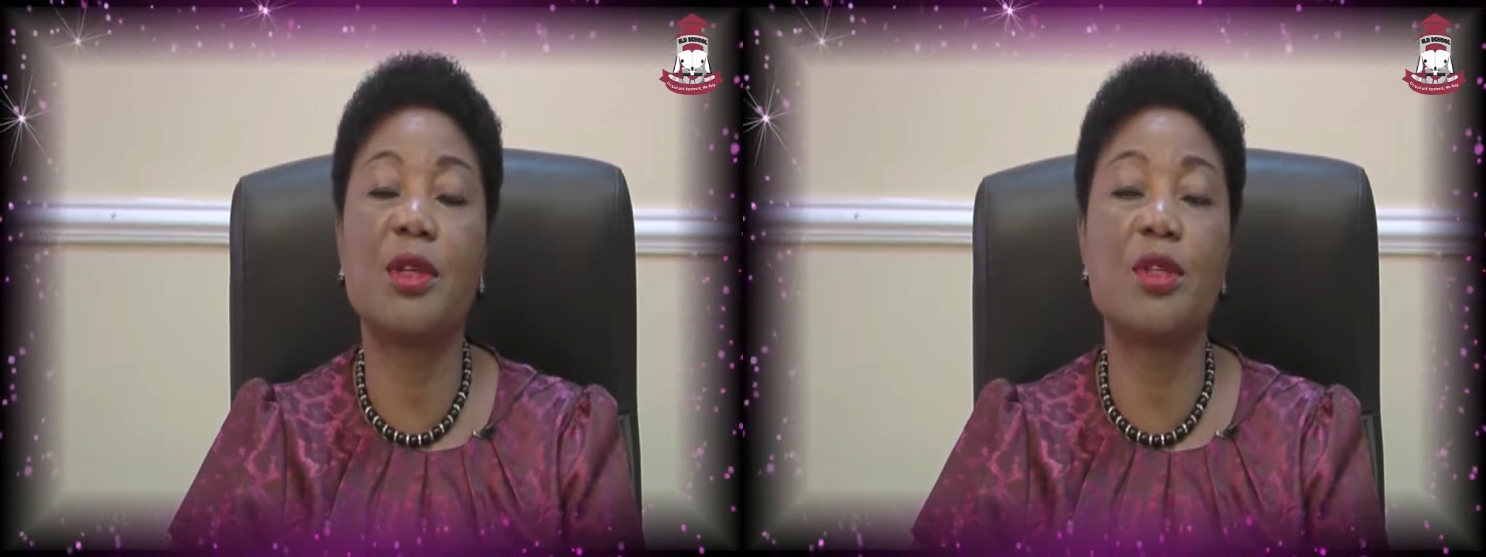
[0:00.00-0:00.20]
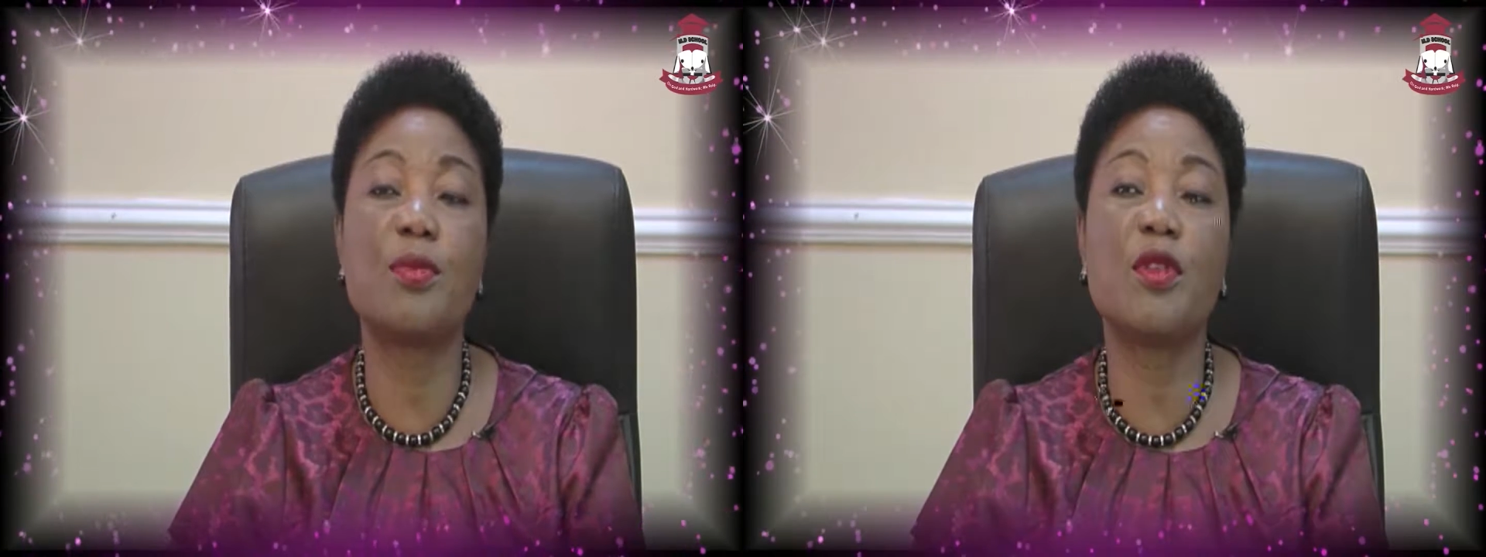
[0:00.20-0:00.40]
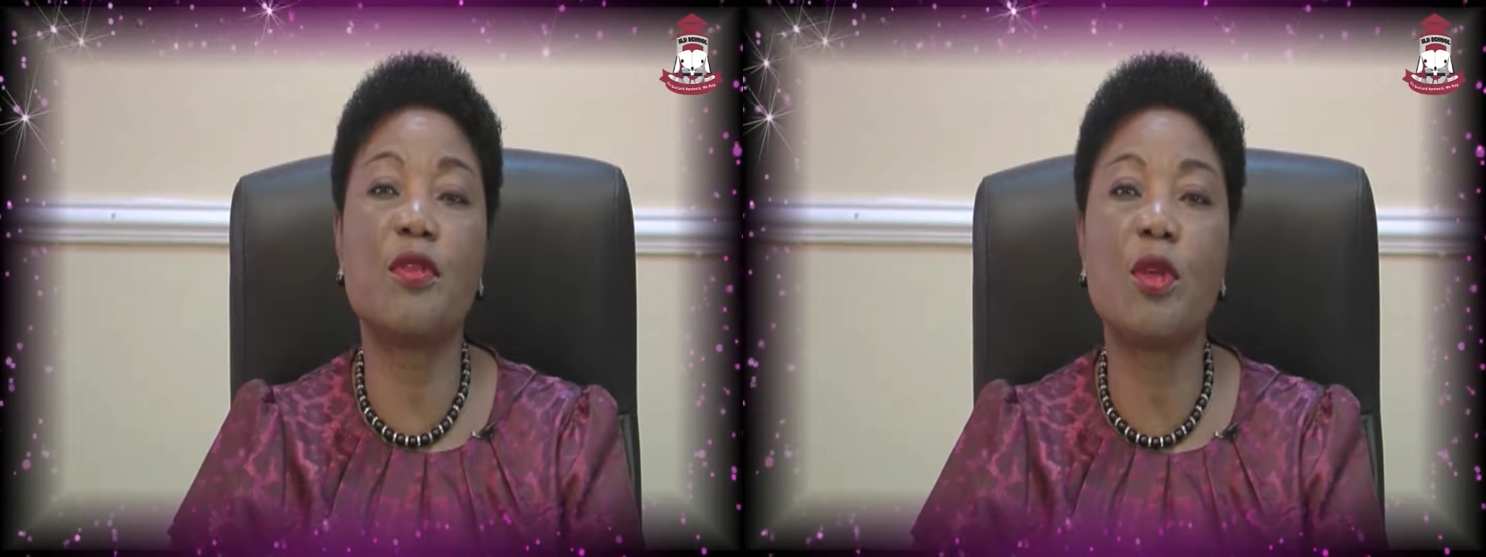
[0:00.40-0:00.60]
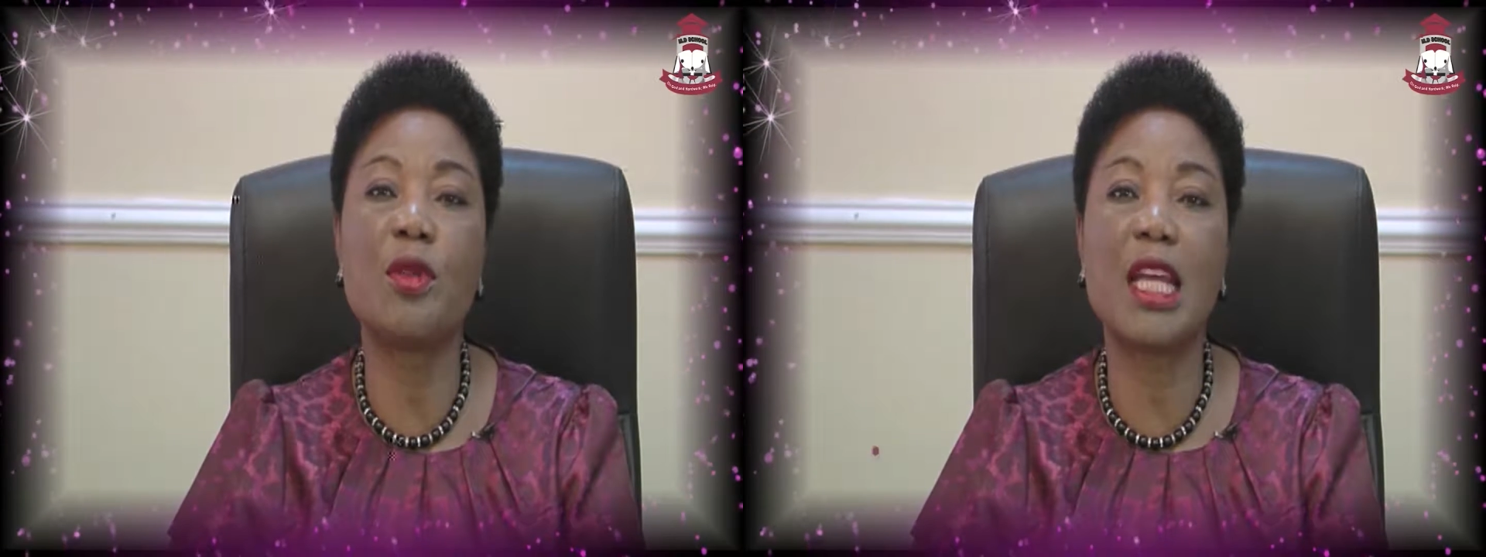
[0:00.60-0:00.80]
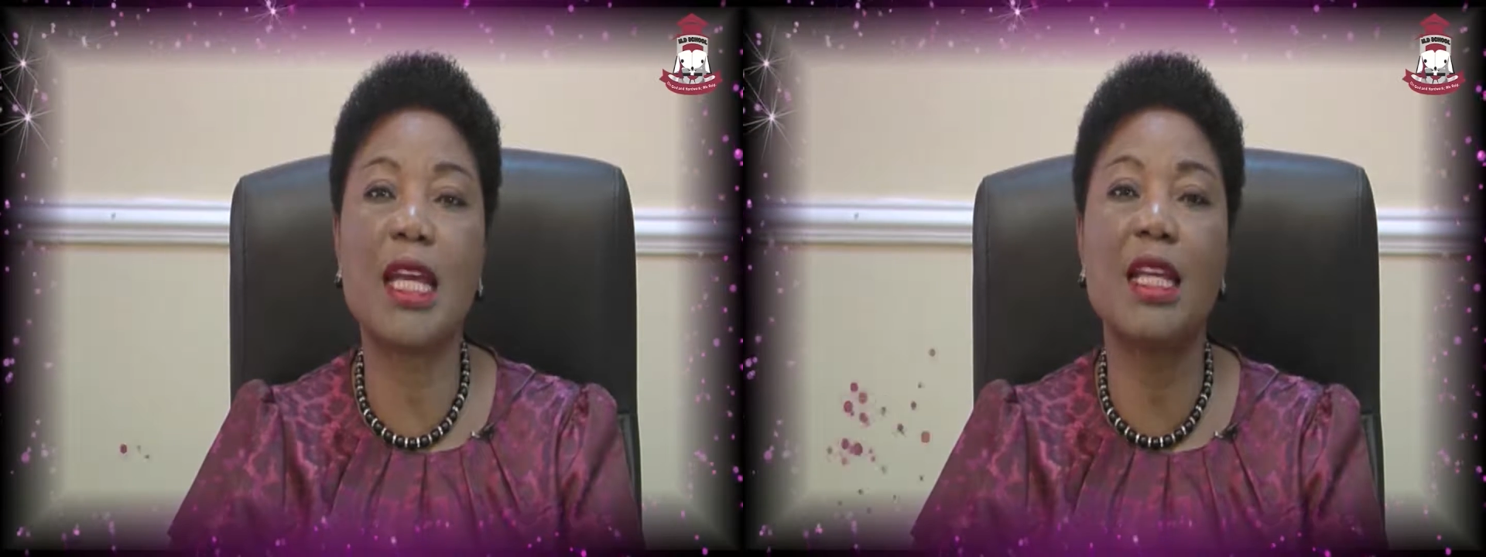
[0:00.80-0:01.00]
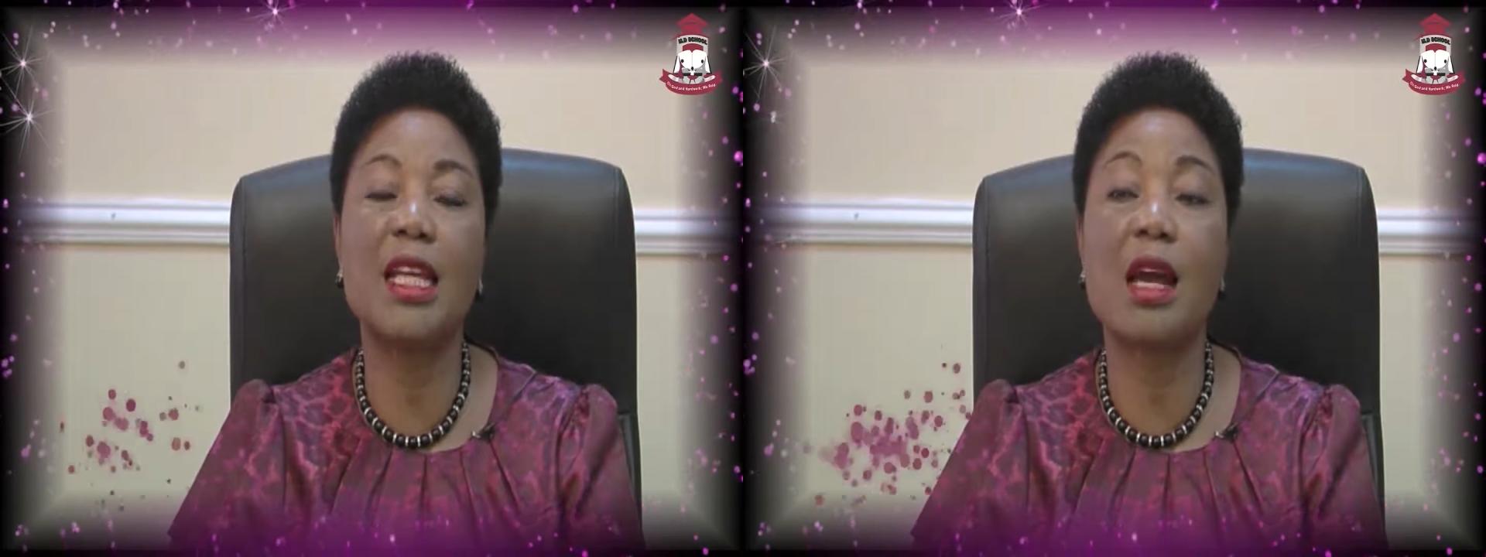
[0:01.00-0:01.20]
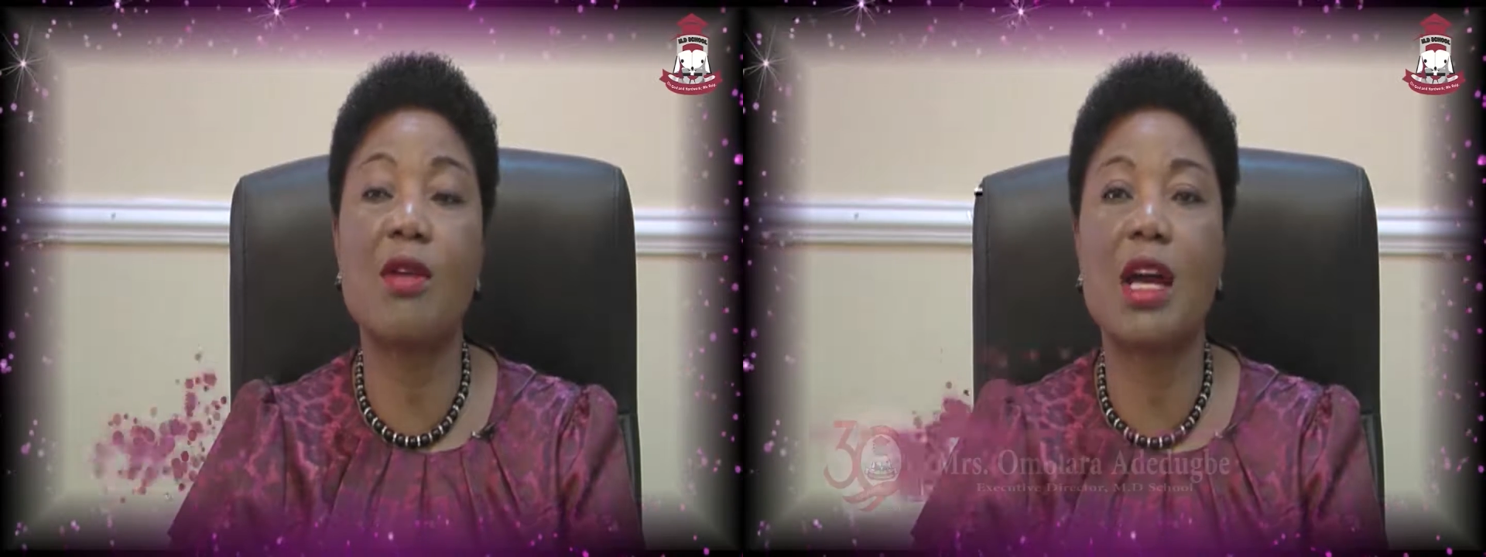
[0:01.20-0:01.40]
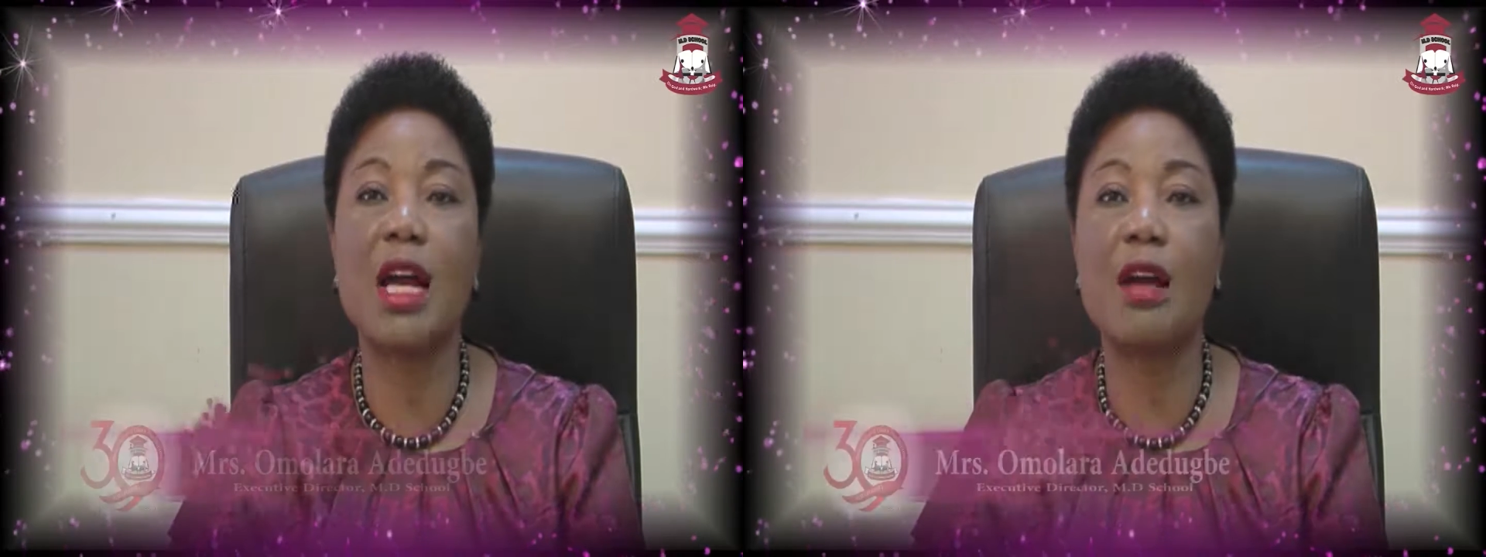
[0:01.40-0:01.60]
because before then in
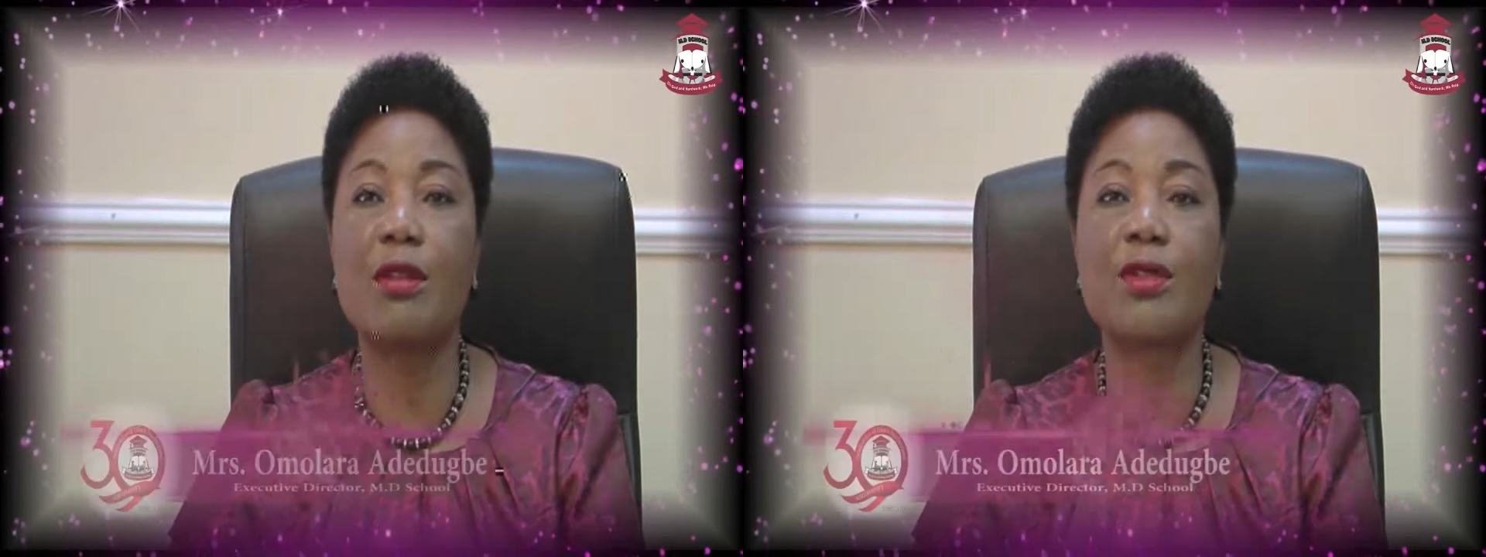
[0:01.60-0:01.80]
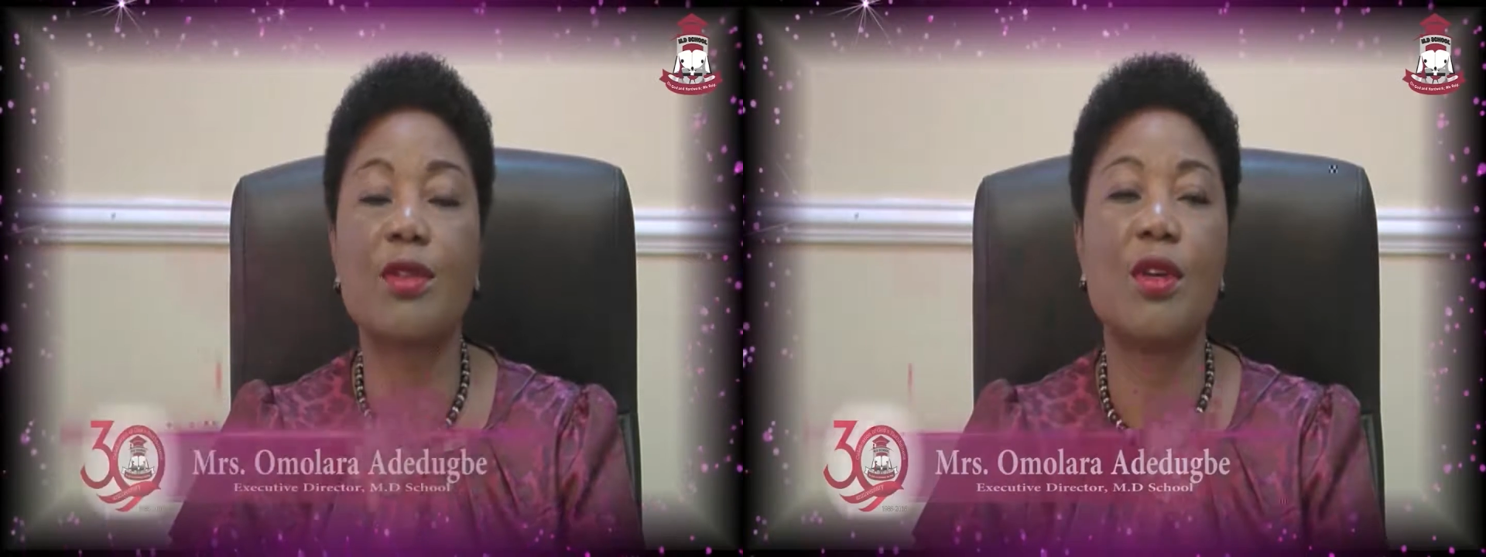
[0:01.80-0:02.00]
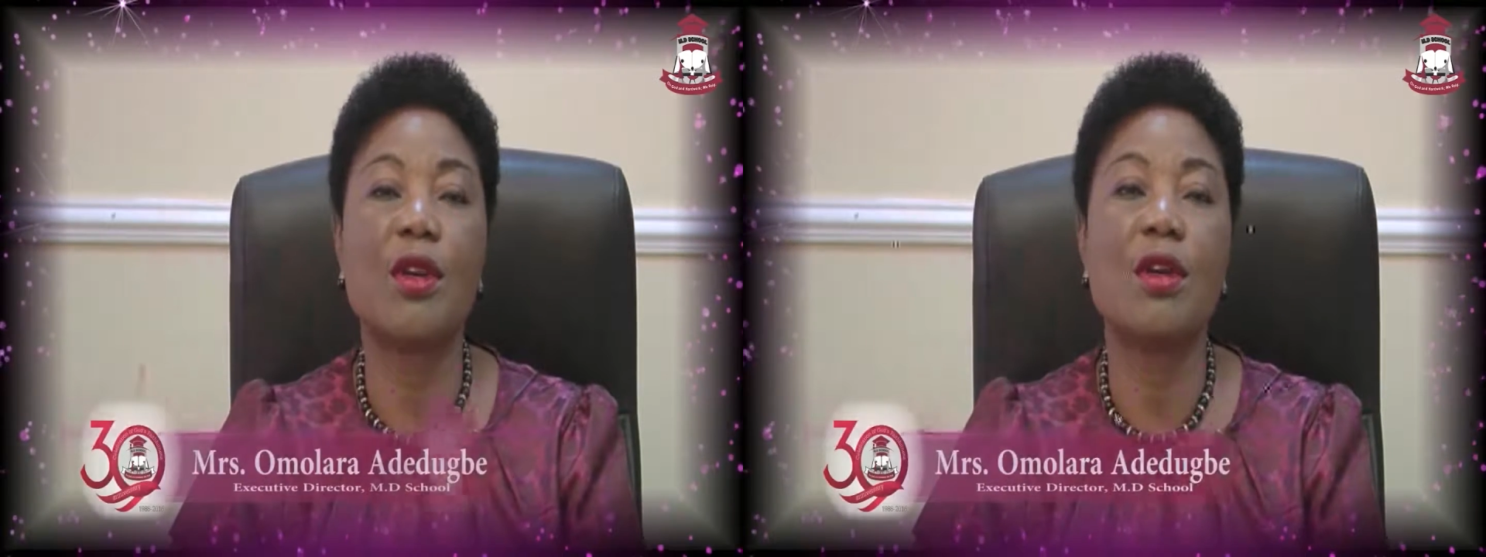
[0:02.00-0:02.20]
our house,